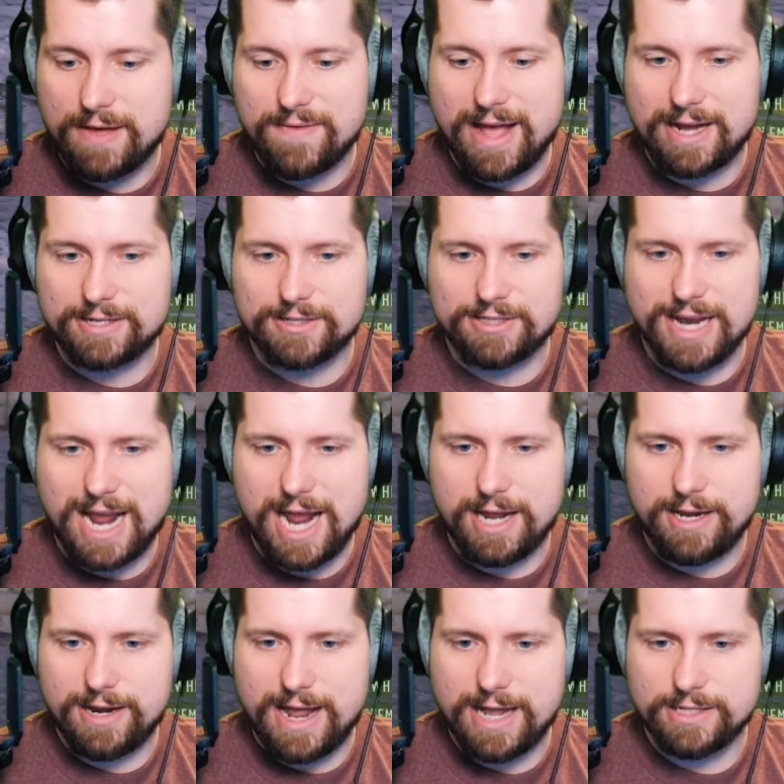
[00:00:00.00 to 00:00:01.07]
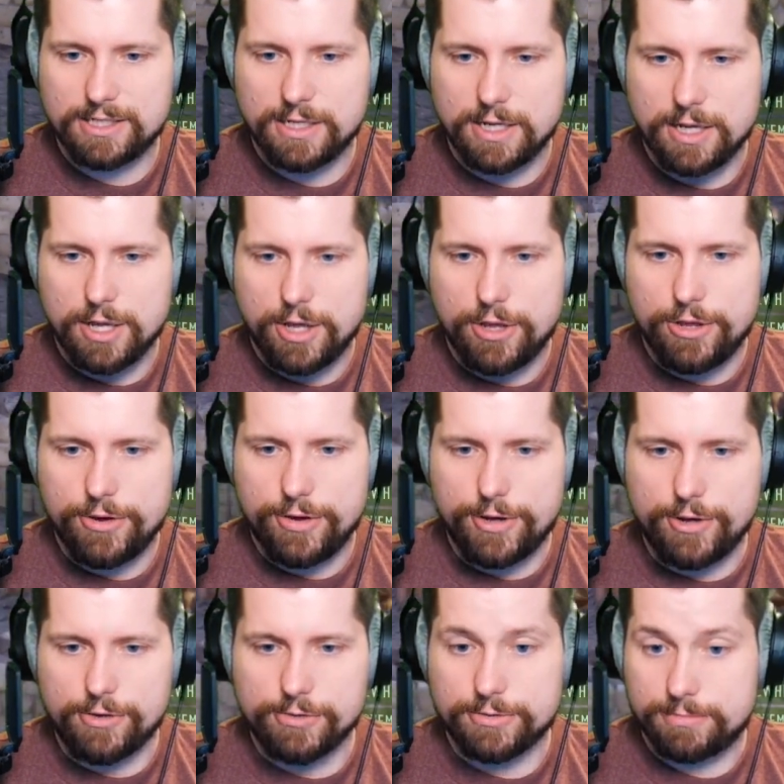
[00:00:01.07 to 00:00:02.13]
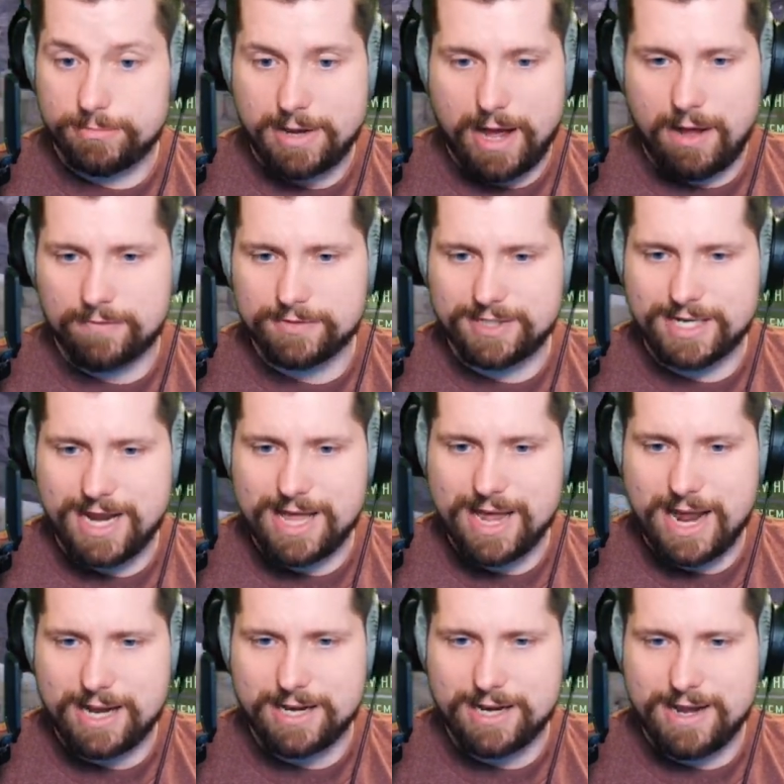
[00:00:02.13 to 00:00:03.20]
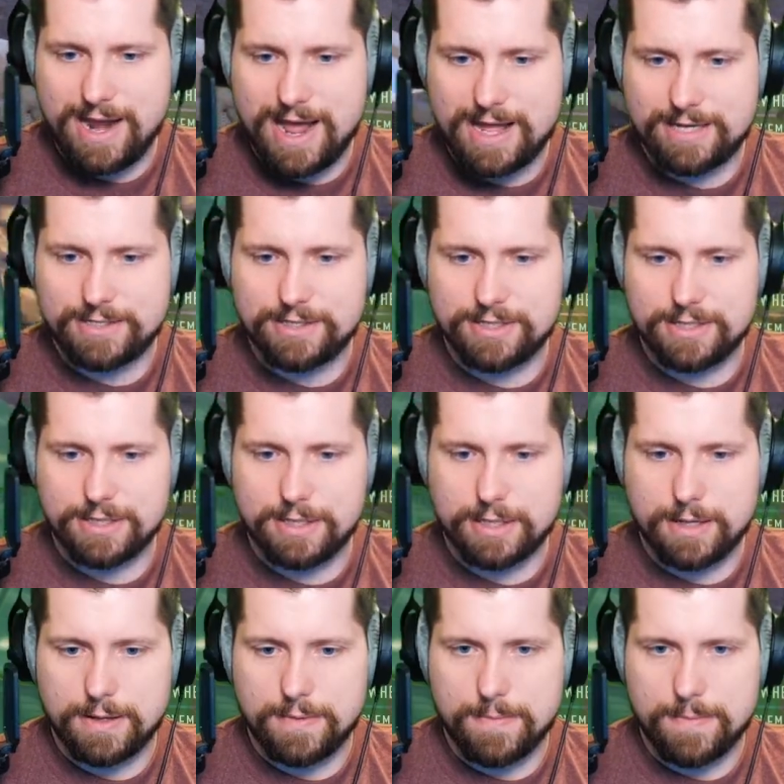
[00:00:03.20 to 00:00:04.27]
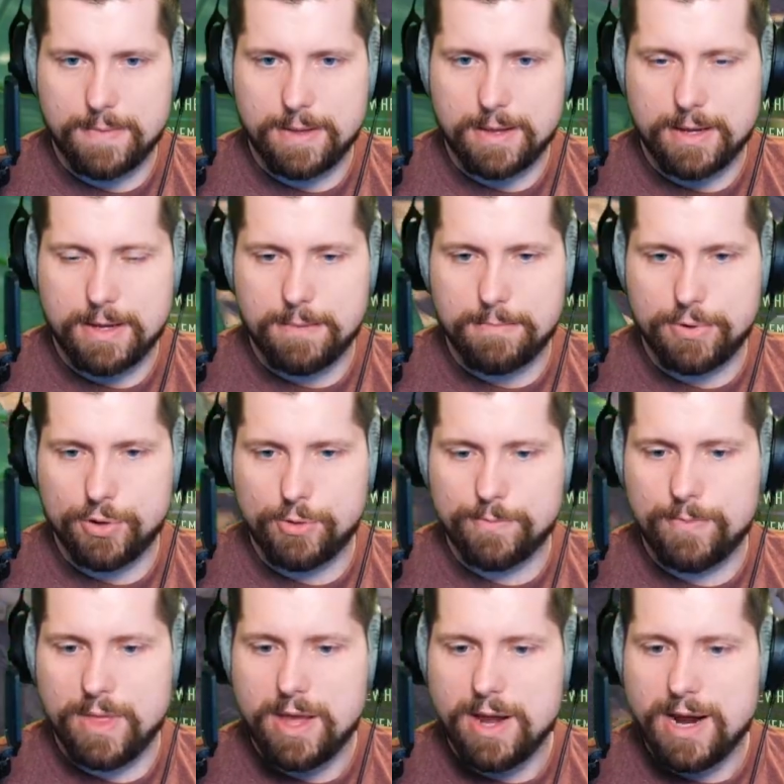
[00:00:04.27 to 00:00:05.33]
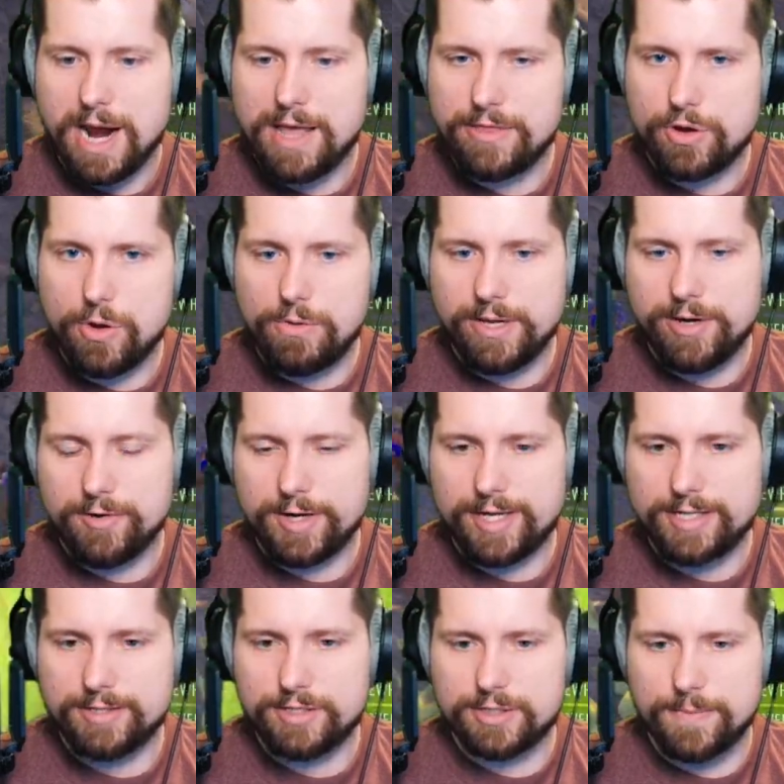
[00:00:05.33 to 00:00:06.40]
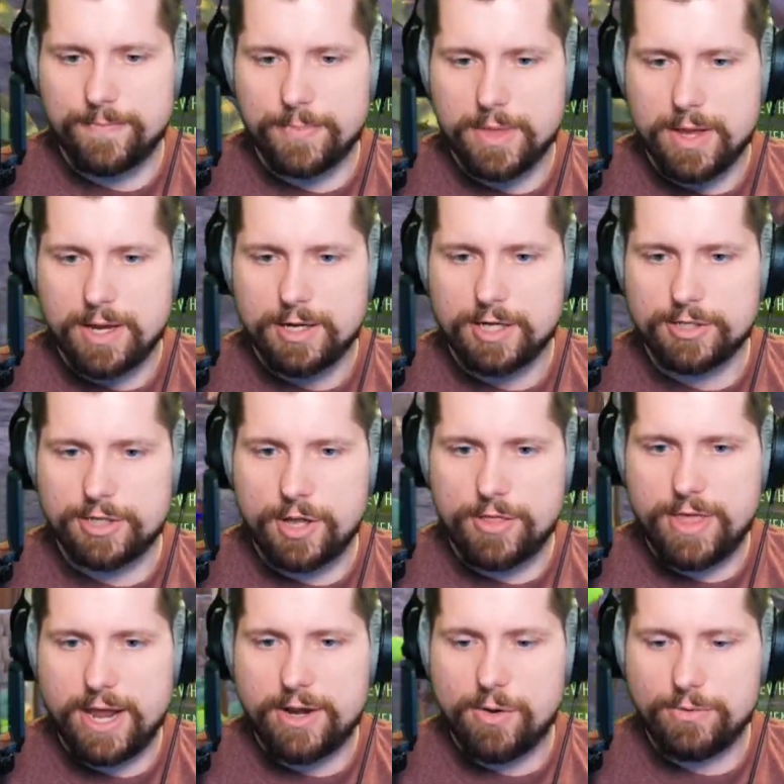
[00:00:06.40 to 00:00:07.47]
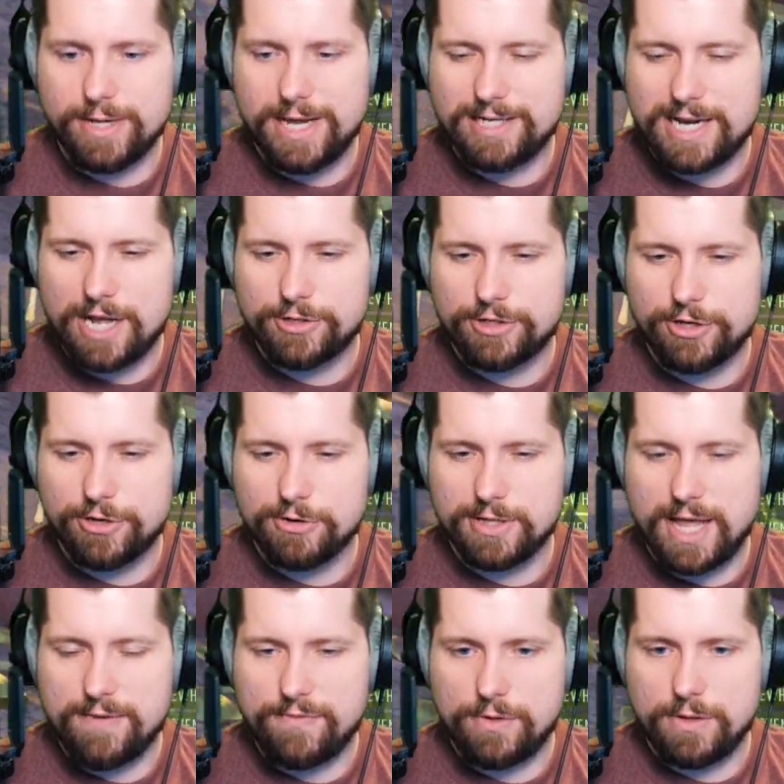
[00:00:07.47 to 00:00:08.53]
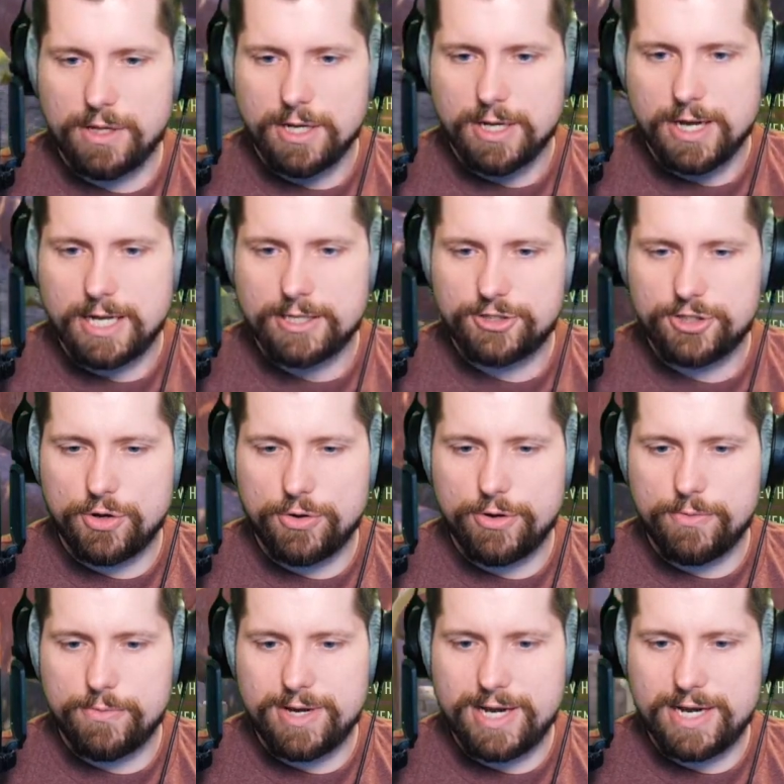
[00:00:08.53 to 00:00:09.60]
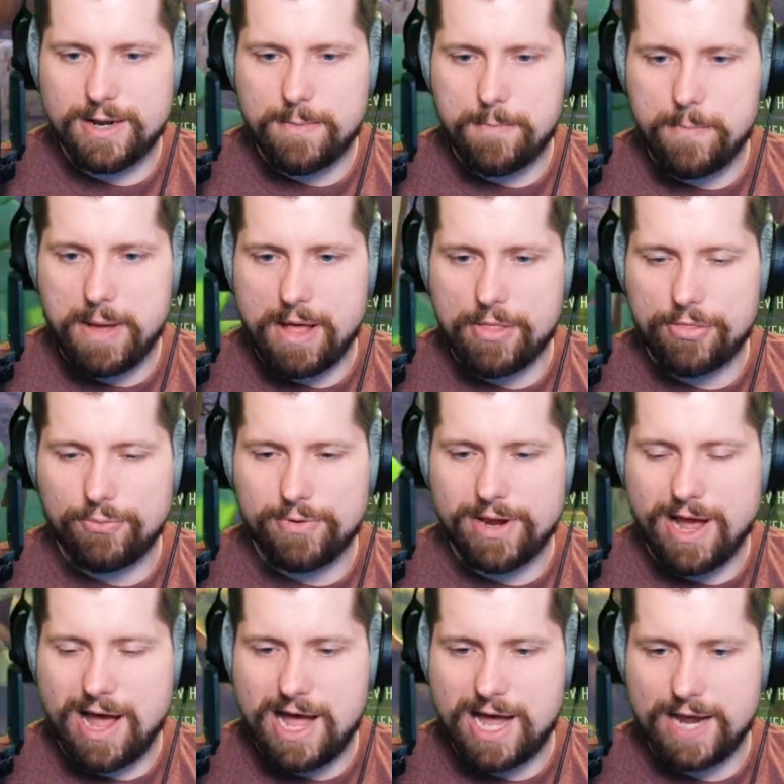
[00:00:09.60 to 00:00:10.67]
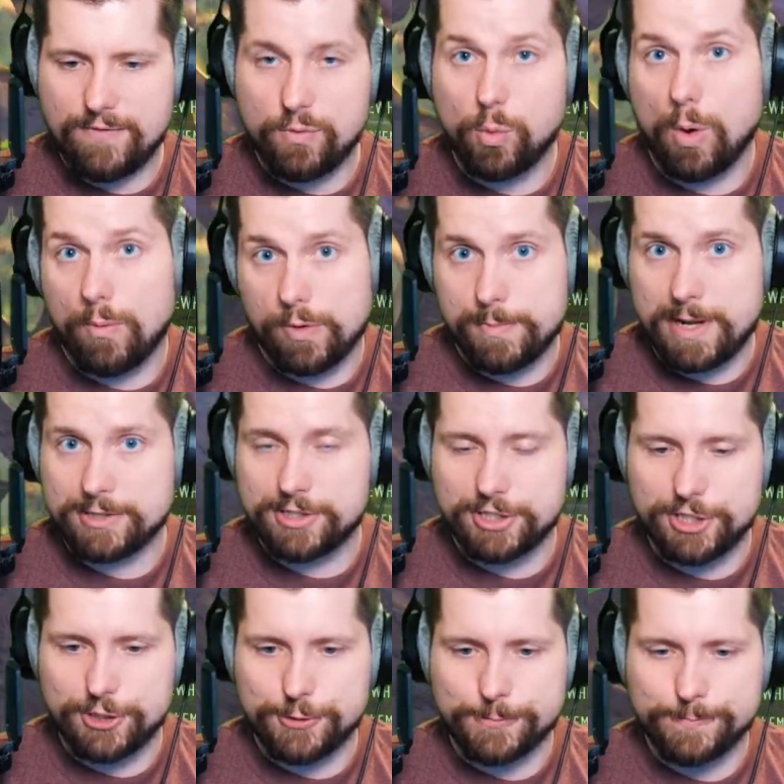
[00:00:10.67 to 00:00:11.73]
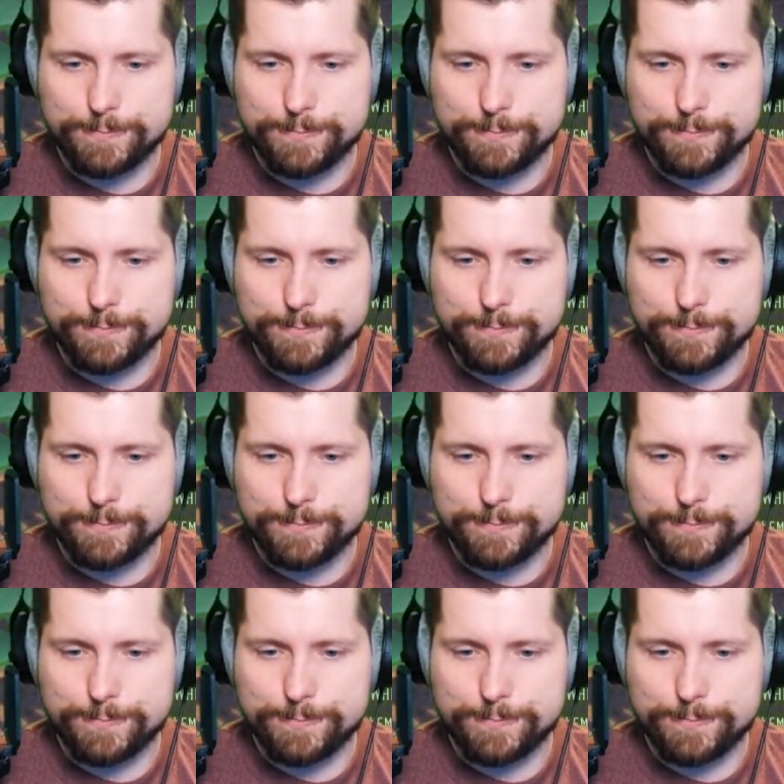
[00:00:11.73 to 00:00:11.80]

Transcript: access to Handy Net, you can use, obviously, Handy Net. Boom. And the goal here is, because they don't get down to your level, and so you need it about 3 high for what we're about to do.